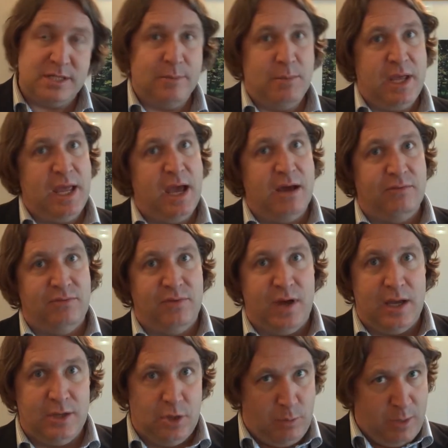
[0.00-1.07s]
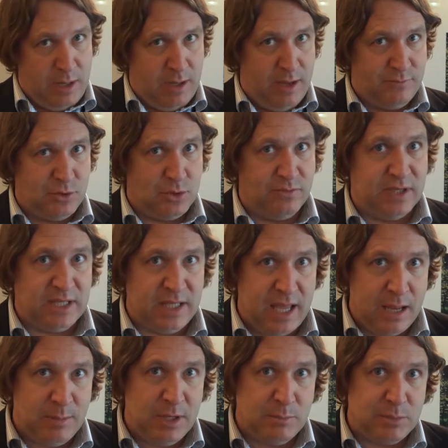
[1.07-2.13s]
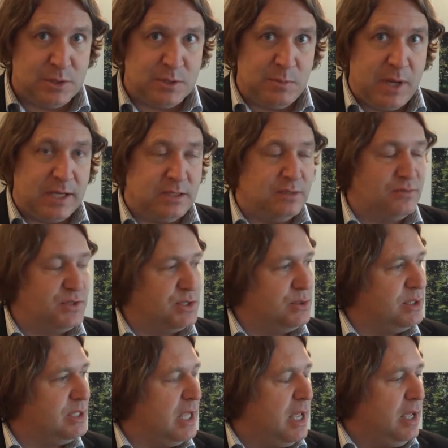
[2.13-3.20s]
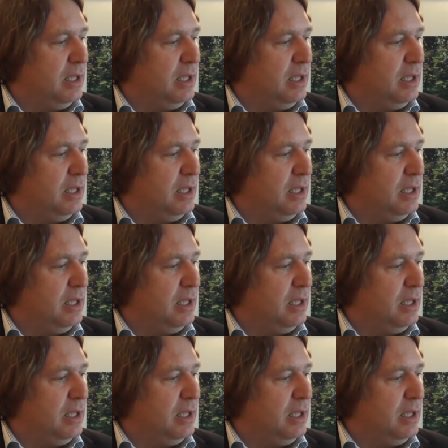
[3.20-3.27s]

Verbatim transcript: It may have, you know, may have sort of a gaming perspective to it.